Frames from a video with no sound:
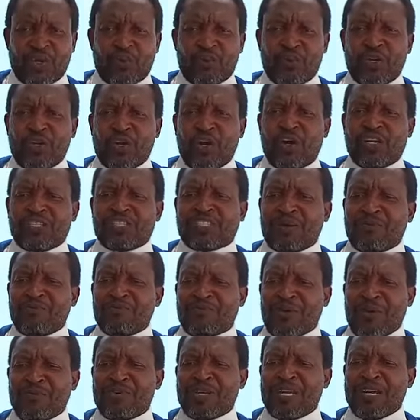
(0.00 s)
We learned some
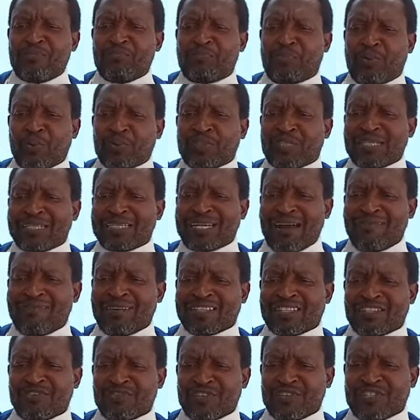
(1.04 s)
very important
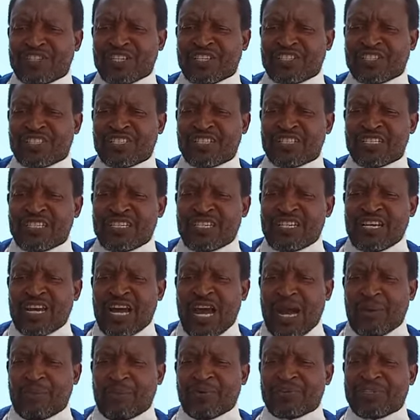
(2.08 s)
characteristics
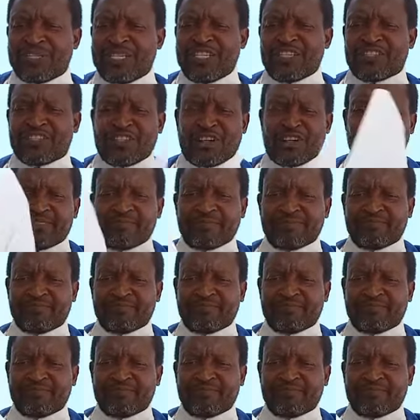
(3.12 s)
about Esau.